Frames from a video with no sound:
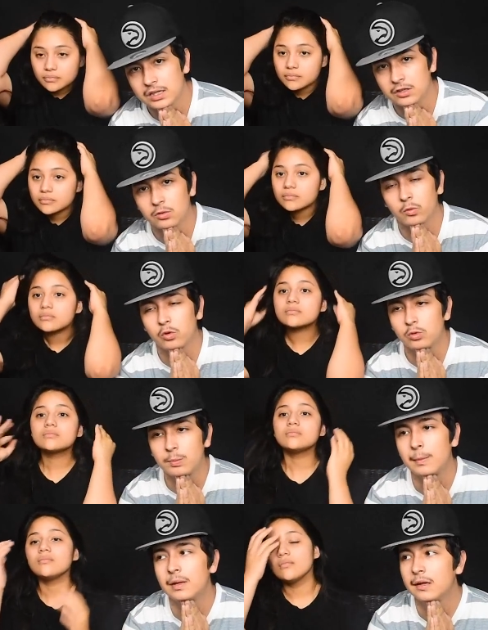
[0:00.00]
Speaker 1: out of the room
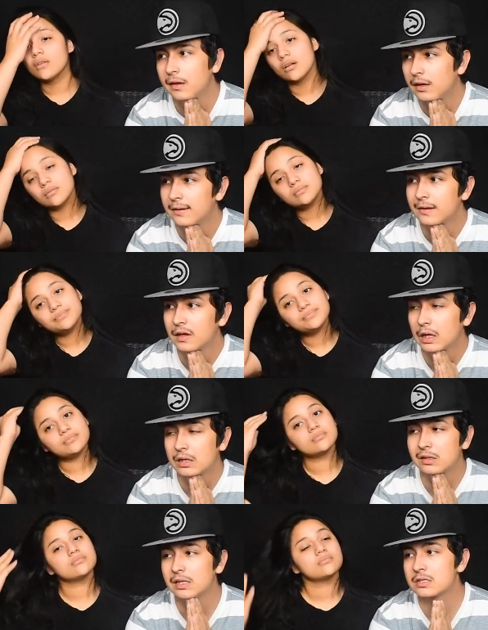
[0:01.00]

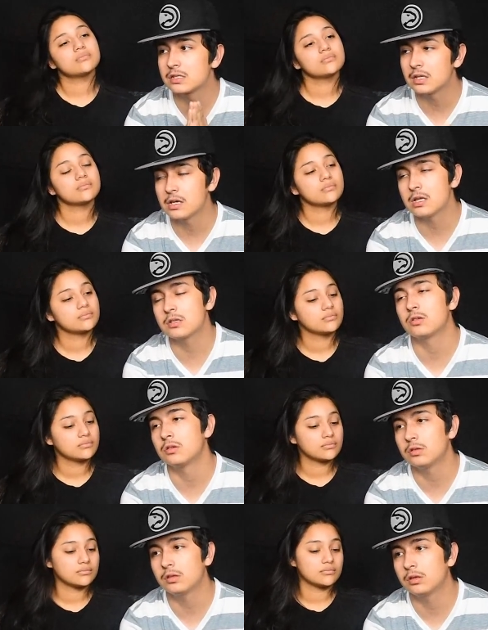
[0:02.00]
and let's
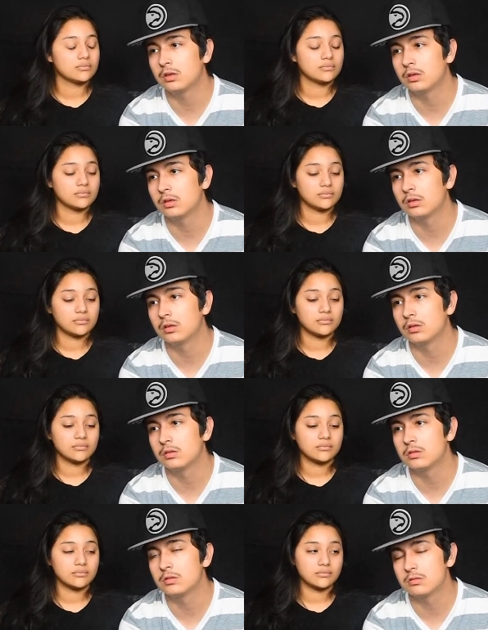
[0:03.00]
answer
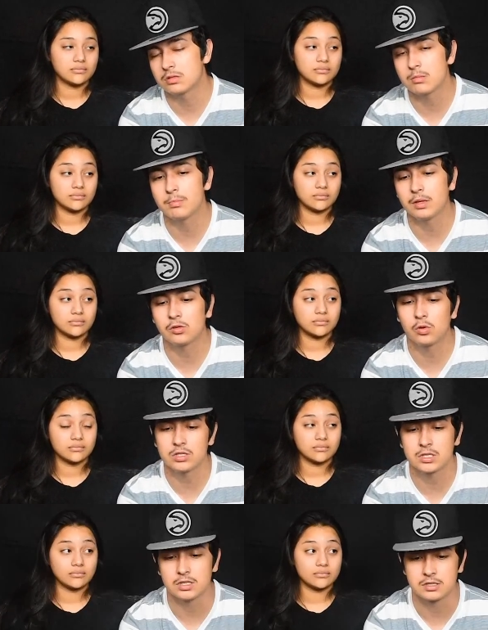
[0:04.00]
some big
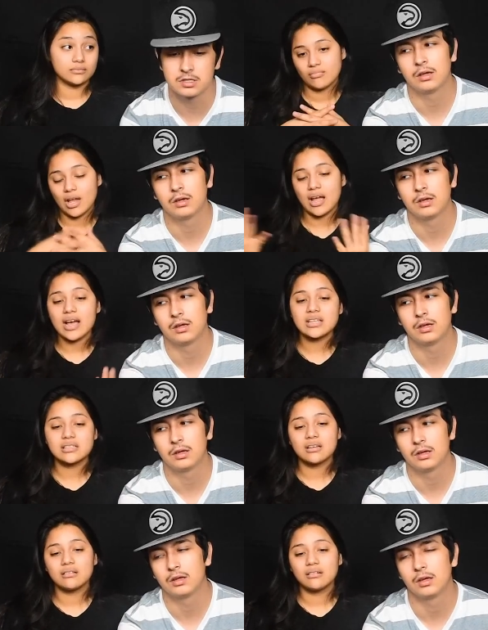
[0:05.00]
questions.
Speaker 2: I
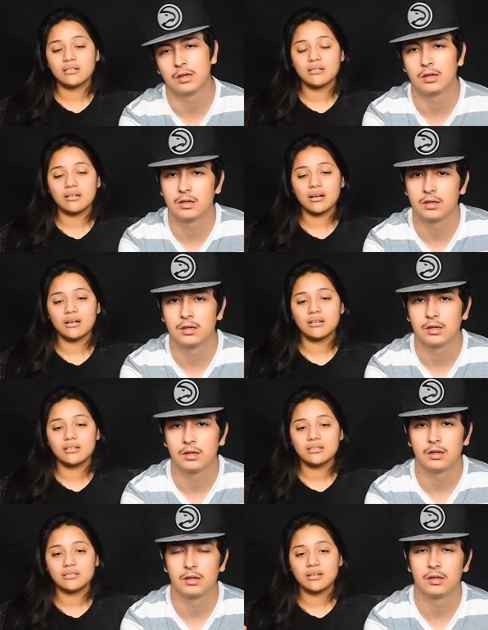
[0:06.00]
guess, uh,
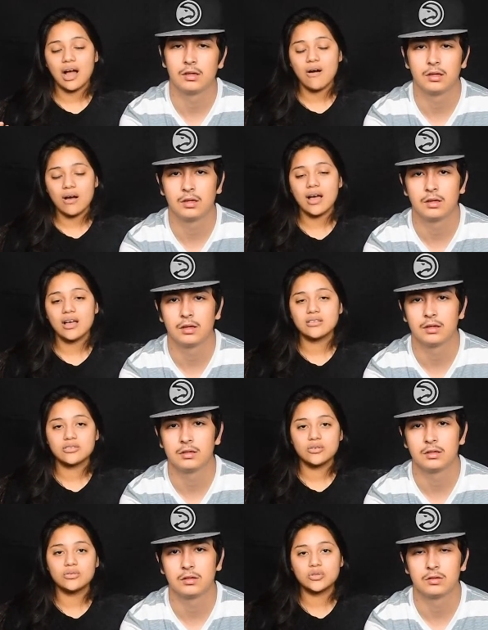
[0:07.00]
how has
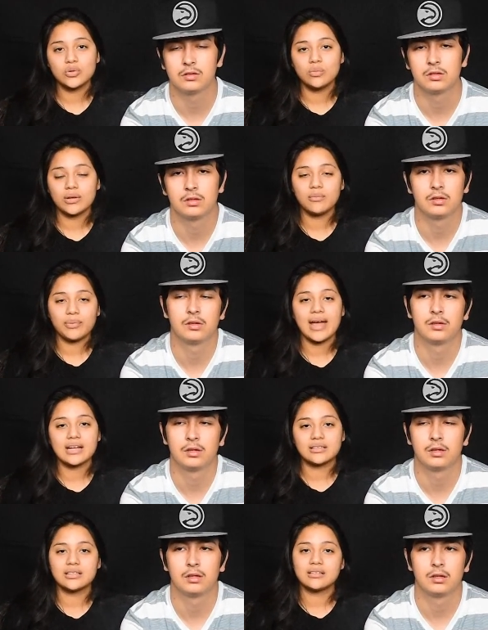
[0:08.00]
YouTube
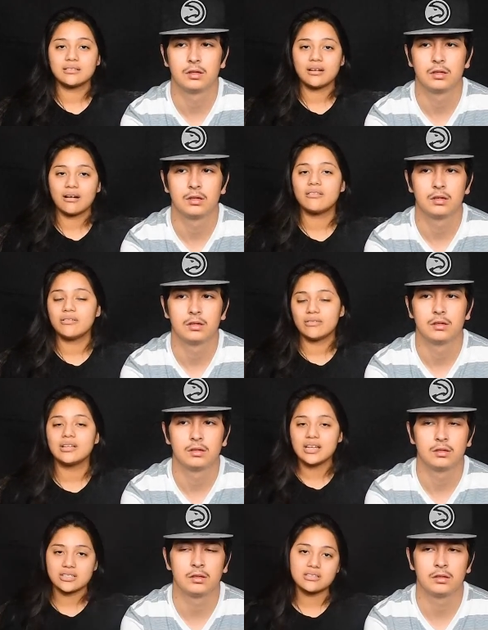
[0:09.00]
impacted our
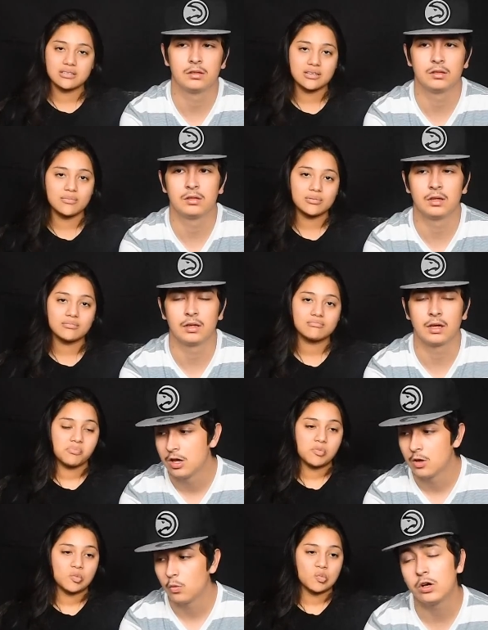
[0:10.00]
relationship? Yeah.
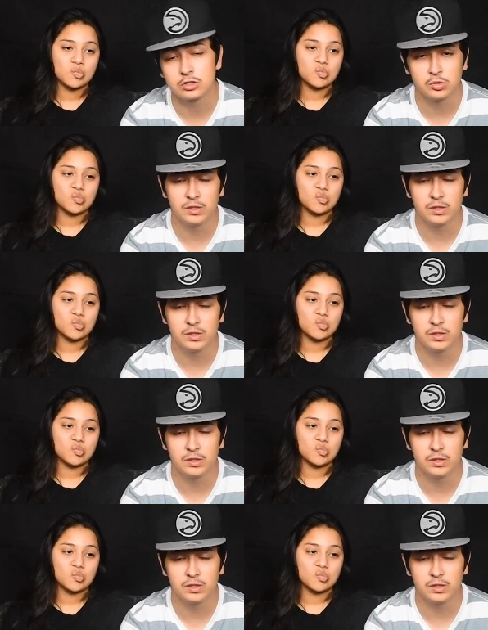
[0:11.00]
Speaker 1: Well, to